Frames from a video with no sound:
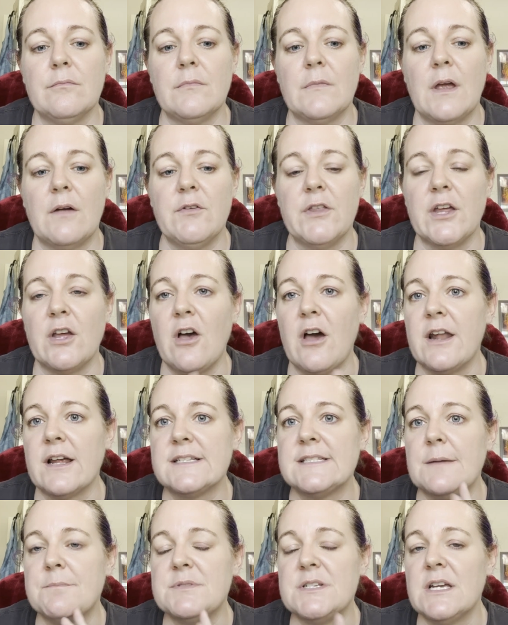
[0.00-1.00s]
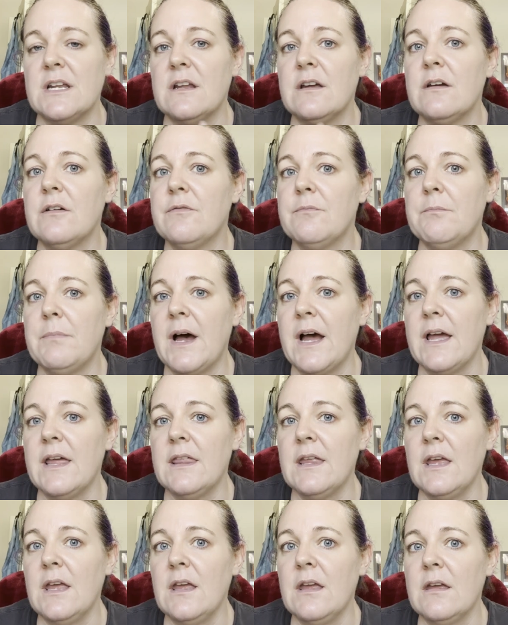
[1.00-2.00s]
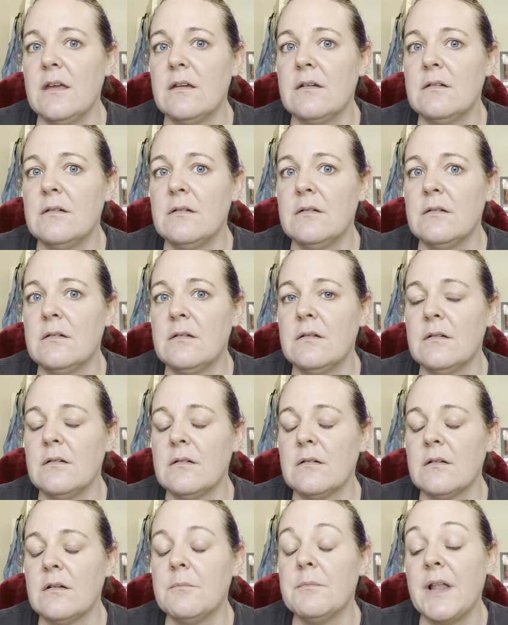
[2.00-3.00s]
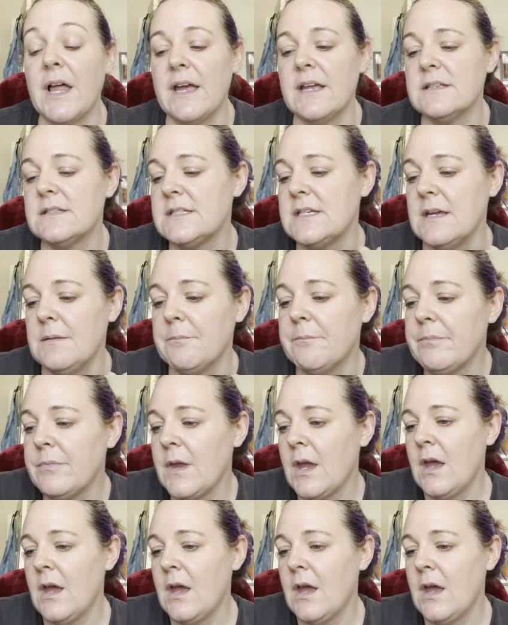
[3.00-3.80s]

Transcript: everything got accepted by the compliance team.